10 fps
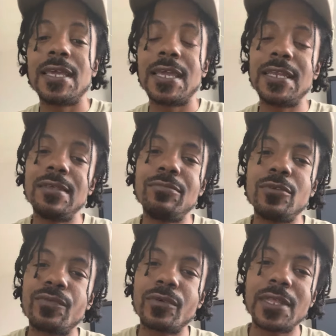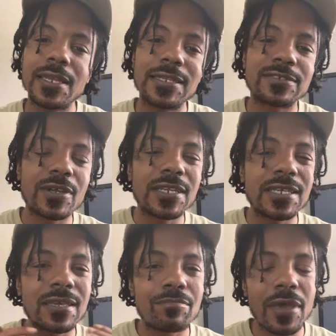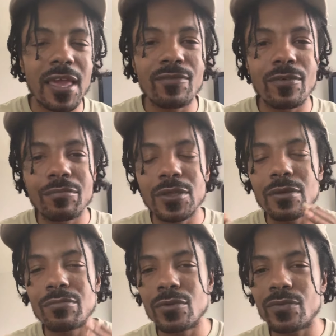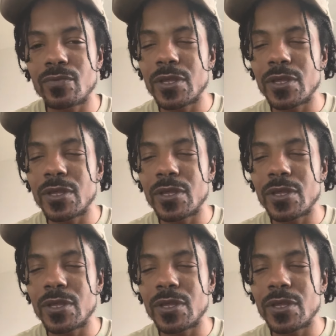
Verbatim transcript: Any beautiful lady that's ready to get paid for being beautiful,